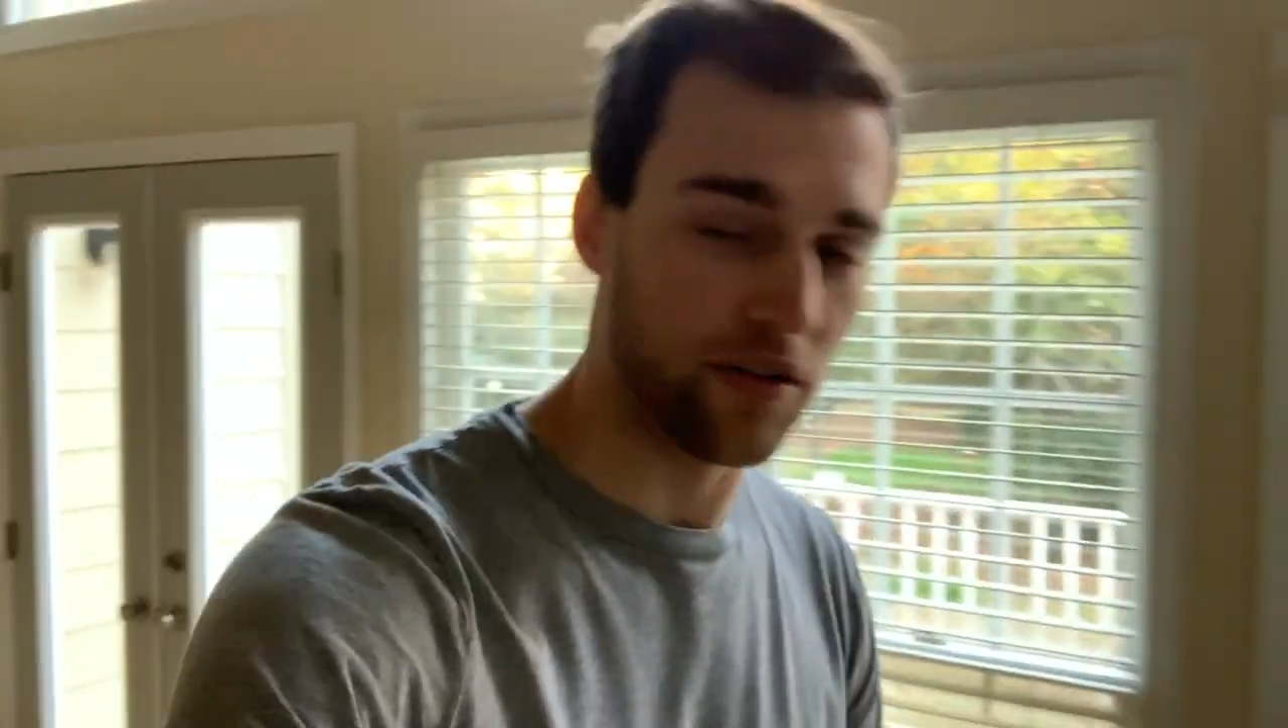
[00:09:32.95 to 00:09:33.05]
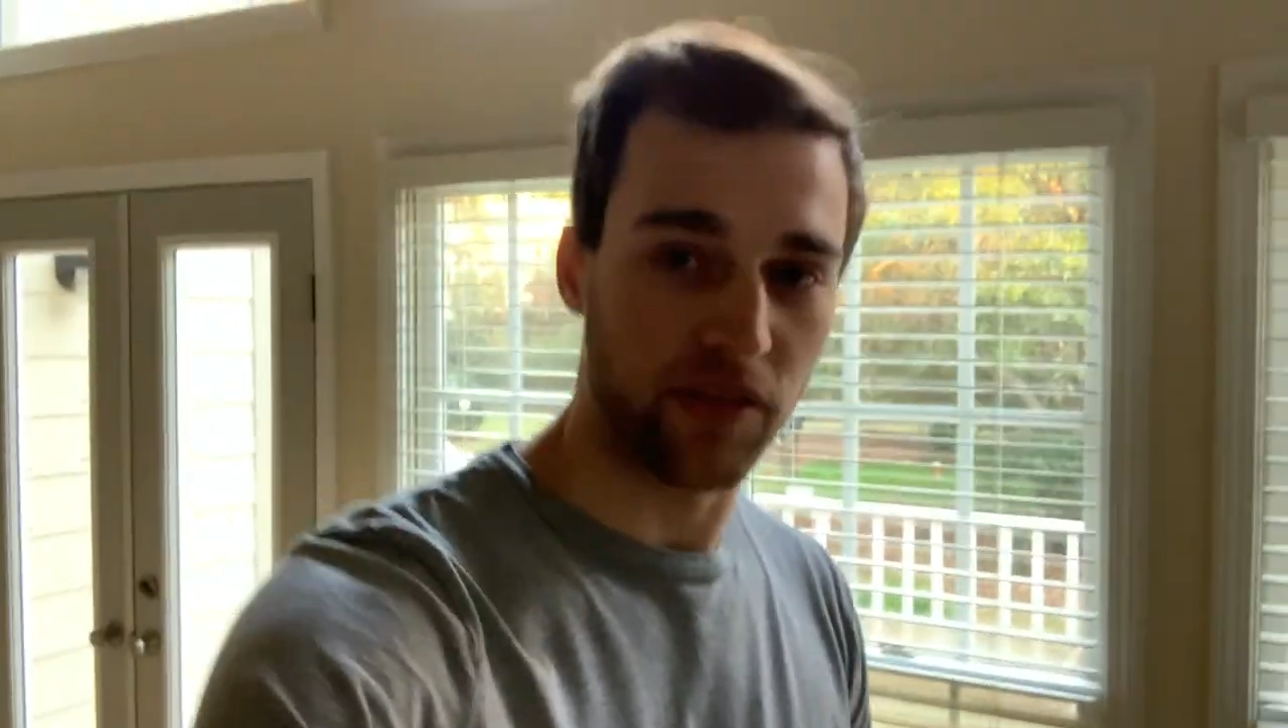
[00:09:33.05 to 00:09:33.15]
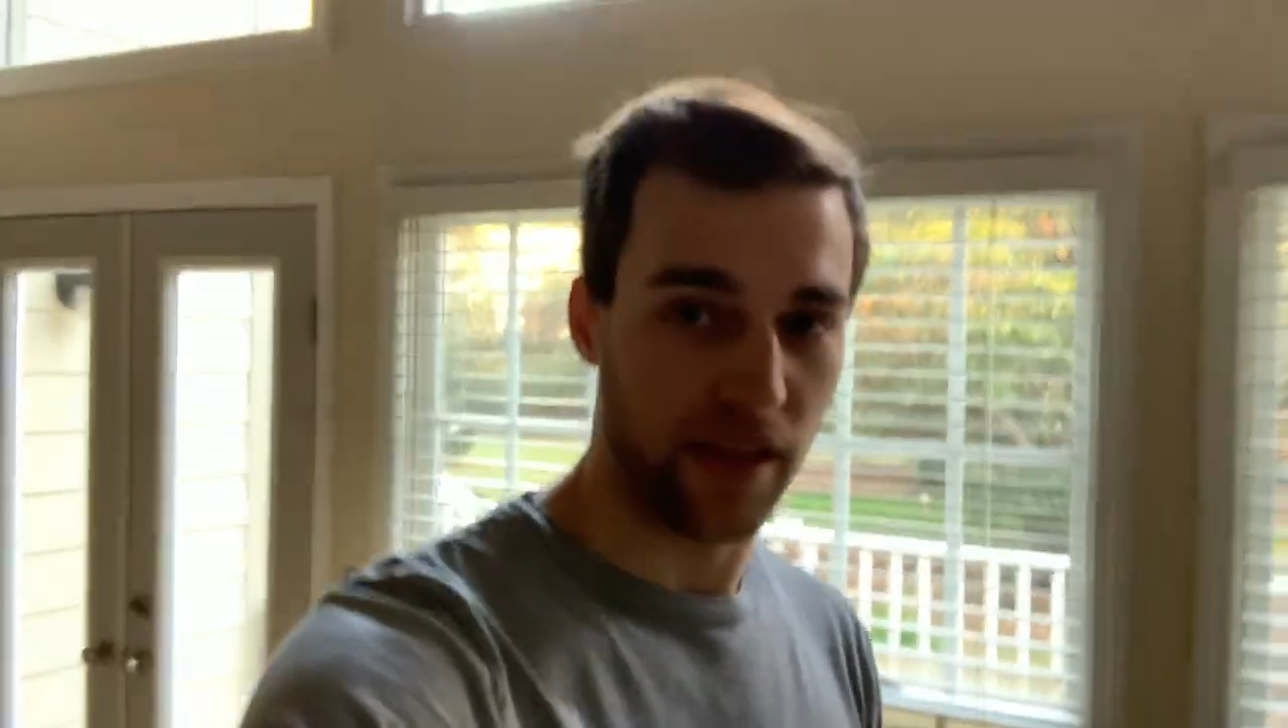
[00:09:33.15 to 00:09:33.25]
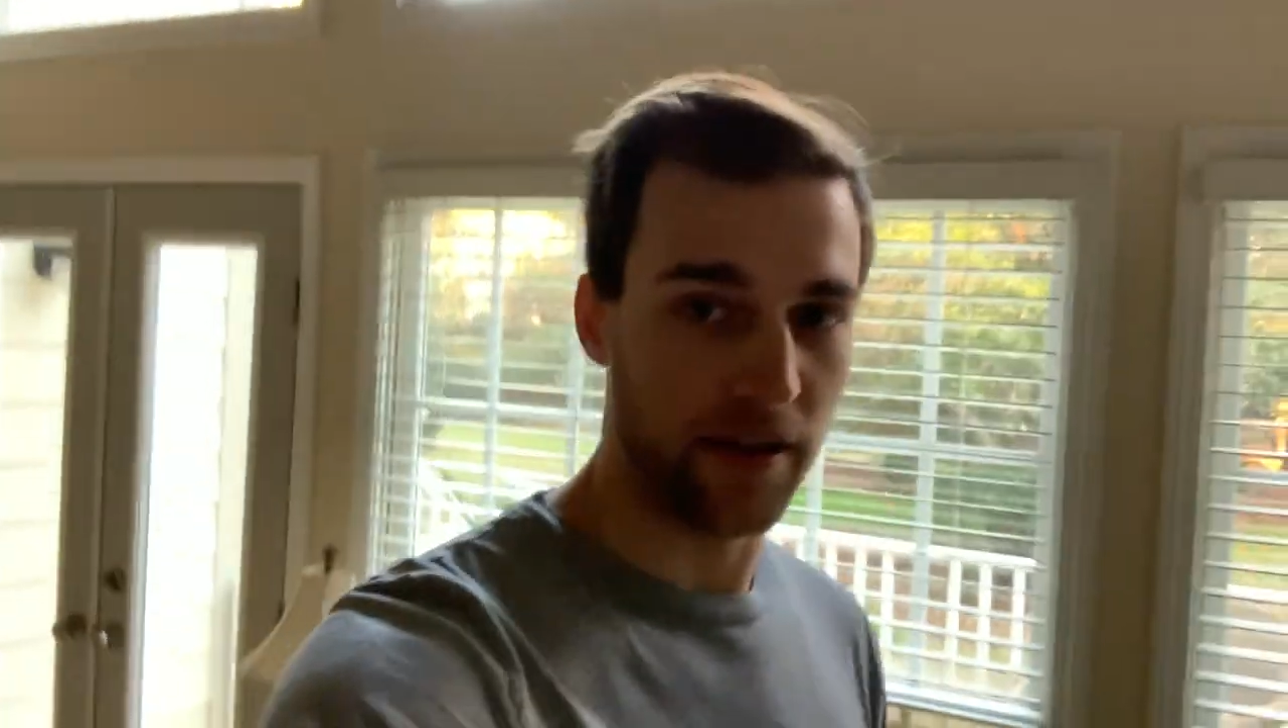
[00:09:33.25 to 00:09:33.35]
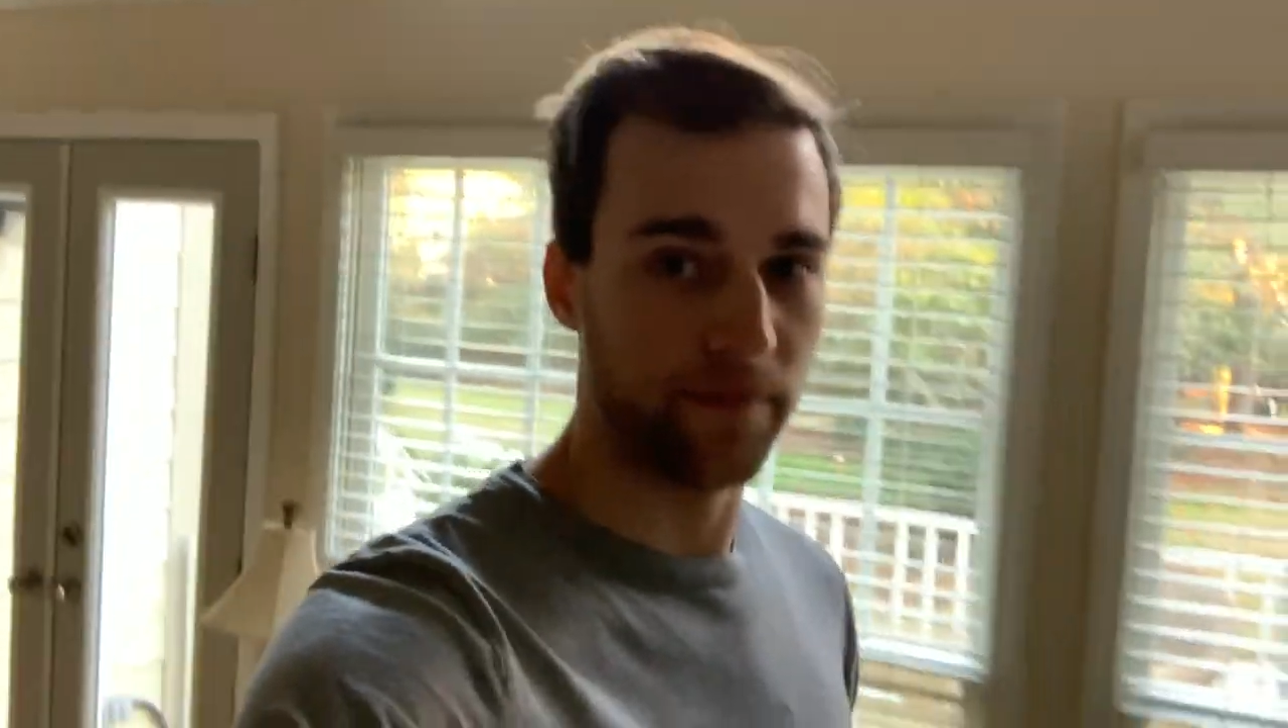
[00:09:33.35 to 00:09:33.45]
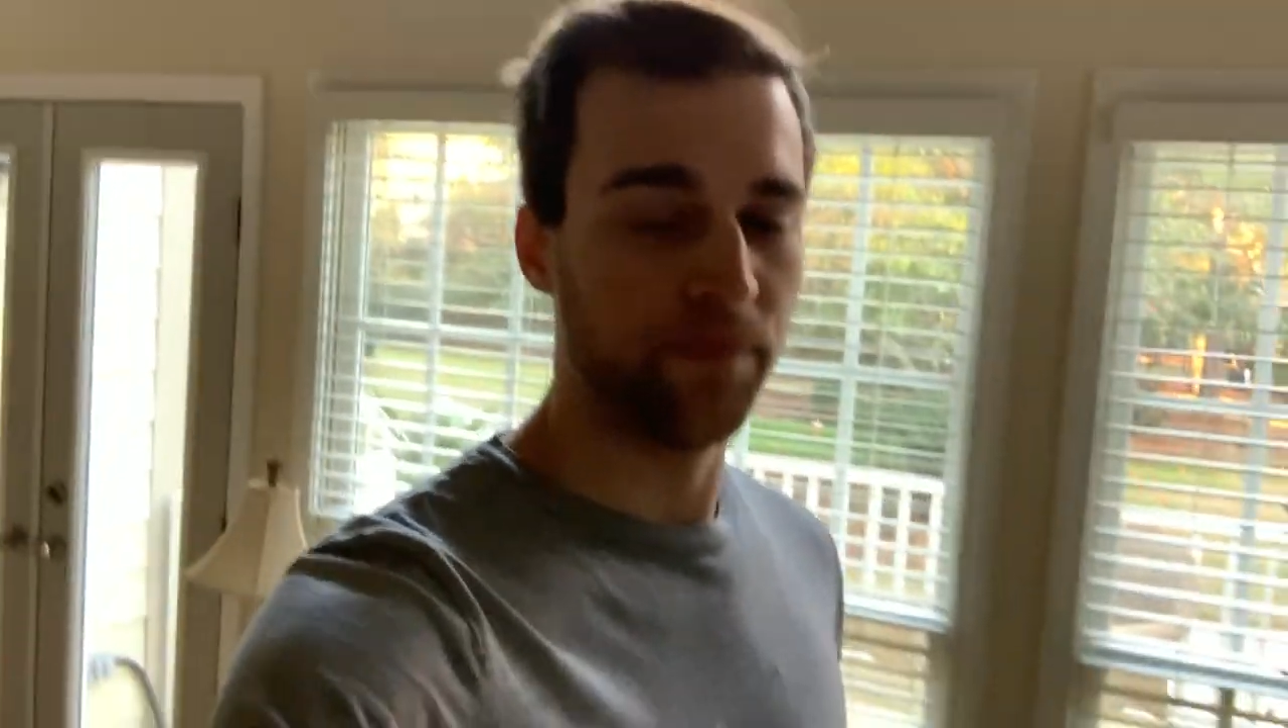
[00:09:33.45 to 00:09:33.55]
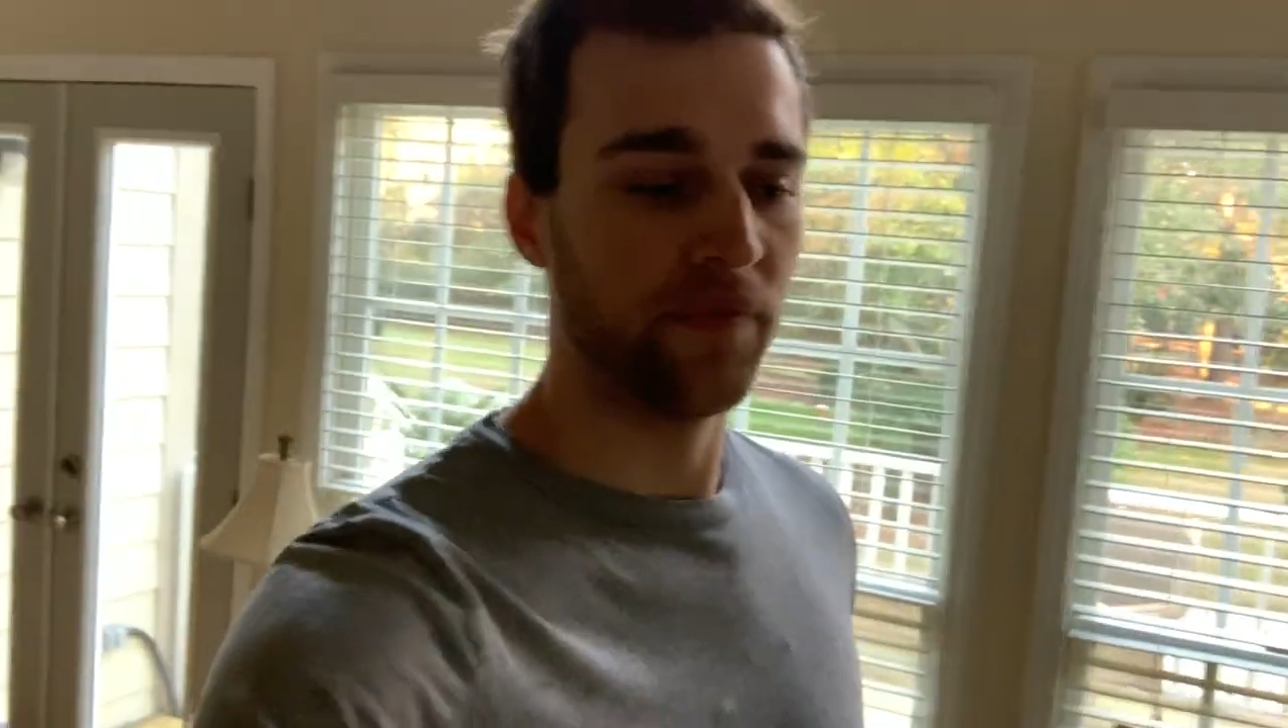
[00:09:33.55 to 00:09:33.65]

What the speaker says: than